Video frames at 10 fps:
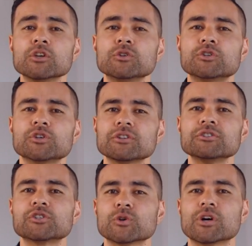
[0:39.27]
you should
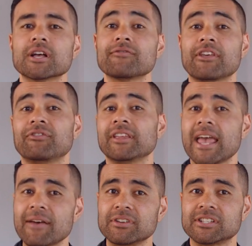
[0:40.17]
ensure that the
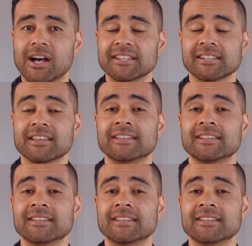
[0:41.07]
advertising